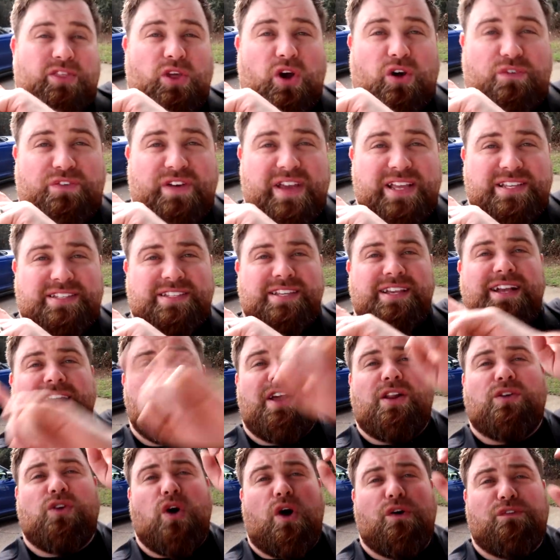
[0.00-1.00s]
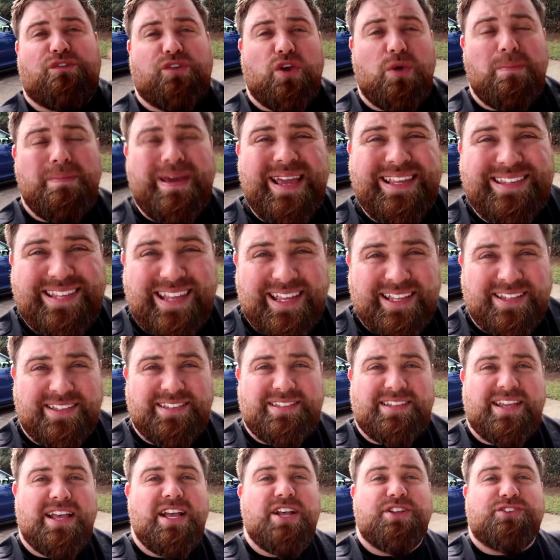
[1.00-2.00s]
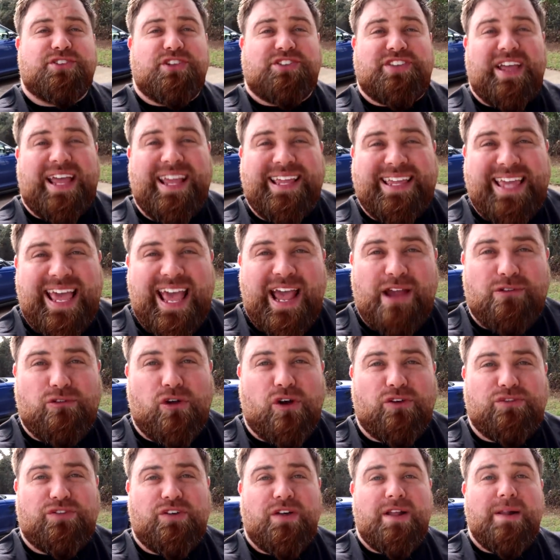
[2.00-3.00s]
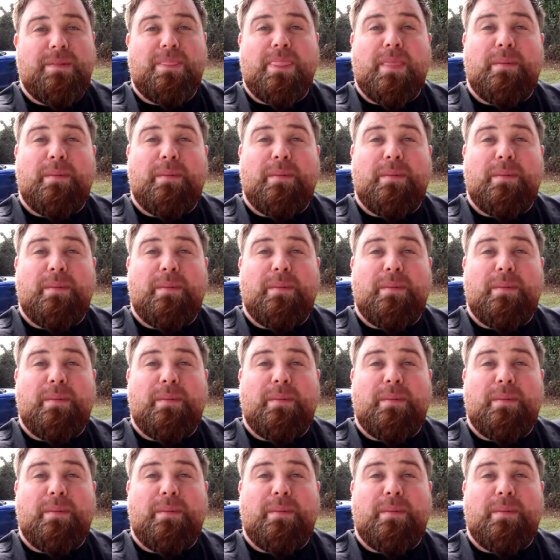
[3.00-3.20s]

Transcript: to the office, and I've got a few meetings to take care of,